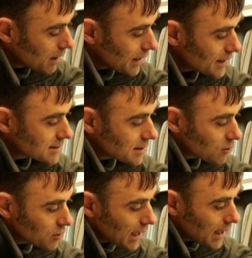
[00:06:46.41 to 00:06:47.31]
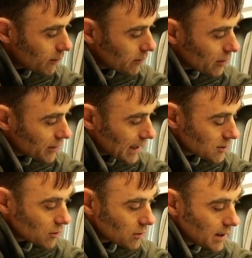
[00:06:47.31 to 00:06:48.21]
ECU there, we've got the
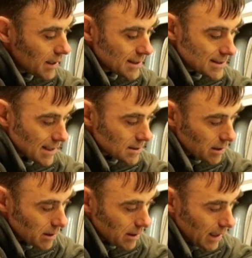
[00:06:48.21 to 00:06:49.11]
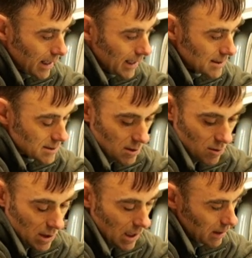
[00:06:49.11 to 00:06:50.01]
actual Tesla
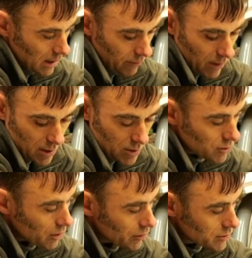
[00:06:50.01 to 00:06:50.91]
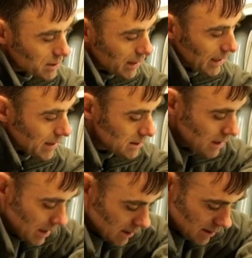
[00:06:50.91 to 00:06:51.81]
ECU there, the EV controls
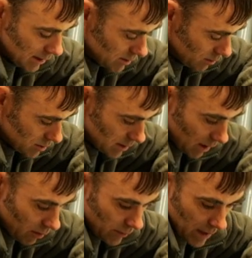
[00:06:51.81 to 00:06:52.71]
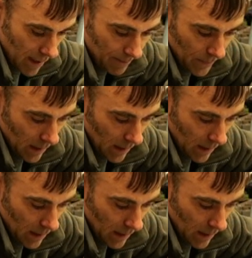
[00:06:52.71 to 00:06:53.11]
T2C over there.